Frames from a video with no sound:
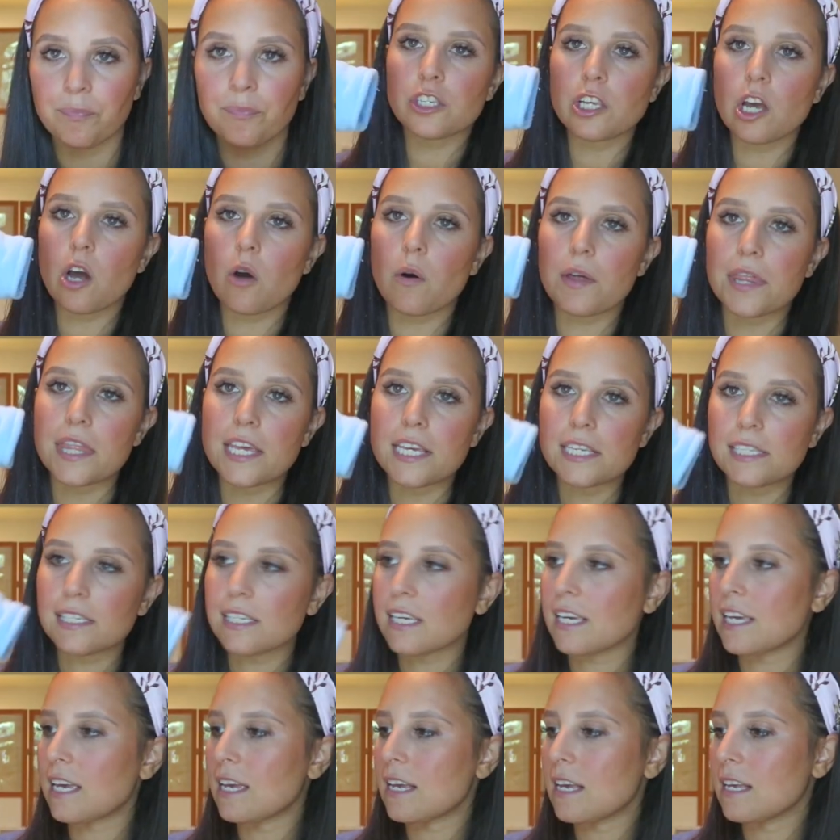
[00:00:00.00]
So this
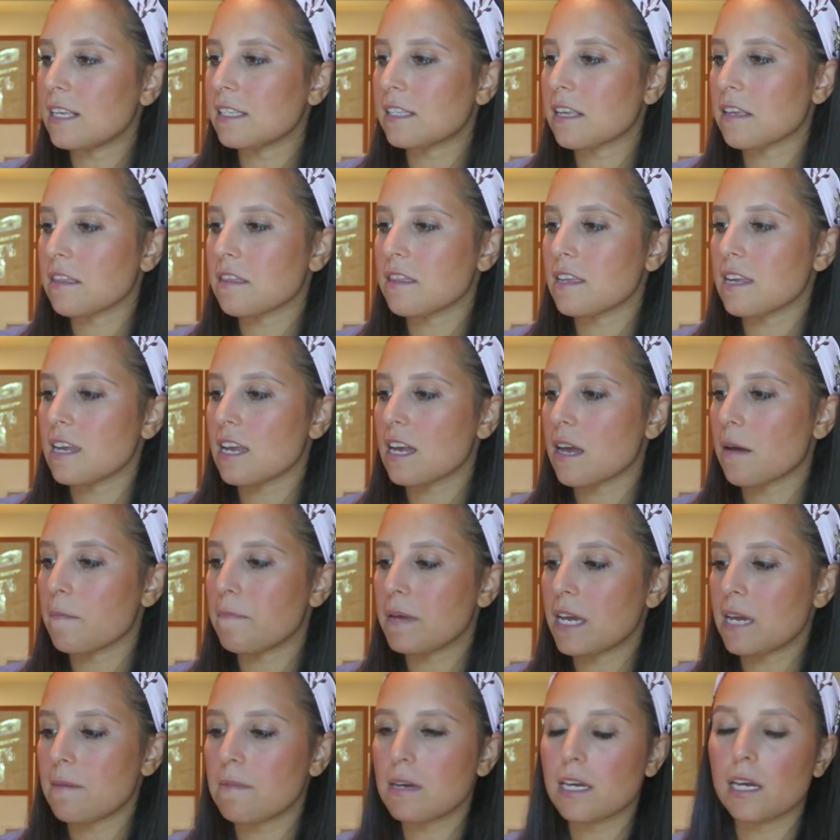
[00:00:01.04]
is the
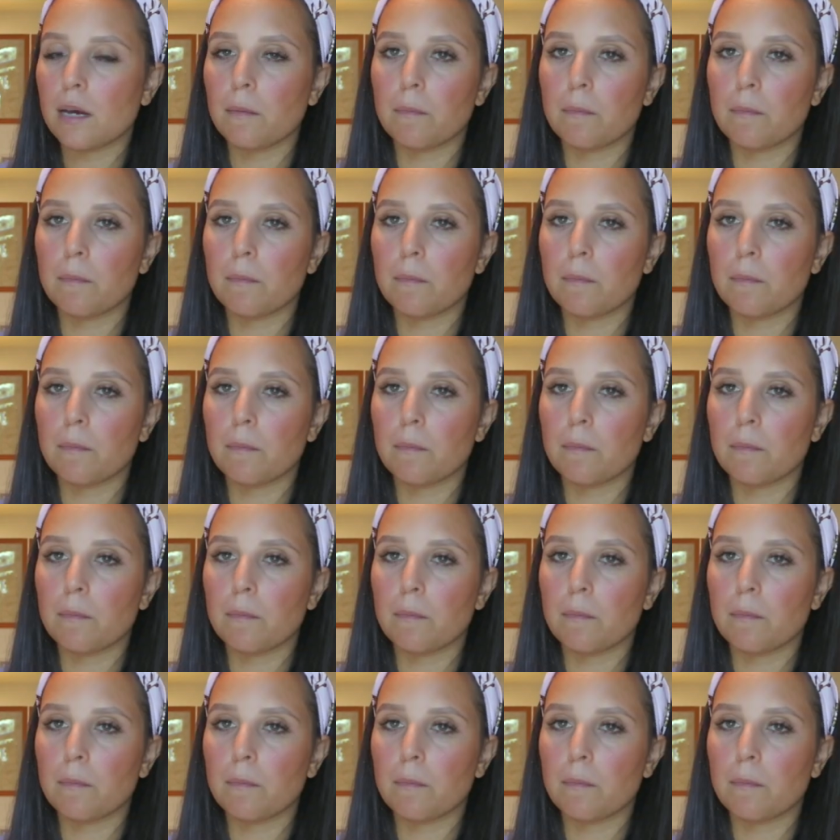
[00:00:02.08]
Baby